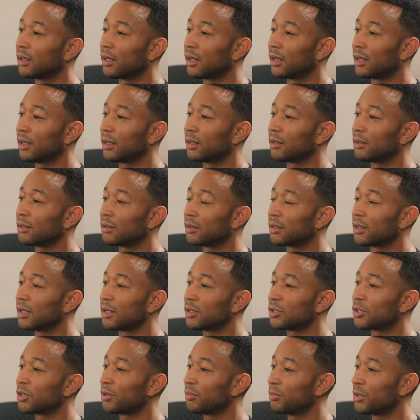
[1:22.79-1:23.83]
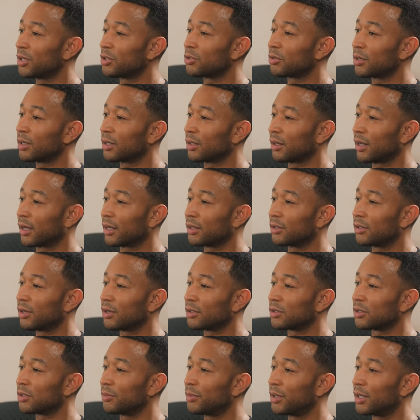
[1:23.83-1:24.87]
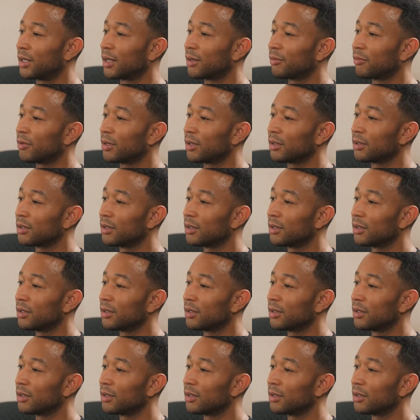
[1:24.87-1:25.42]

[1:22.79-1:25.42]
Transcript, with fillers: and kids shouldn't be treated like adults to begin with.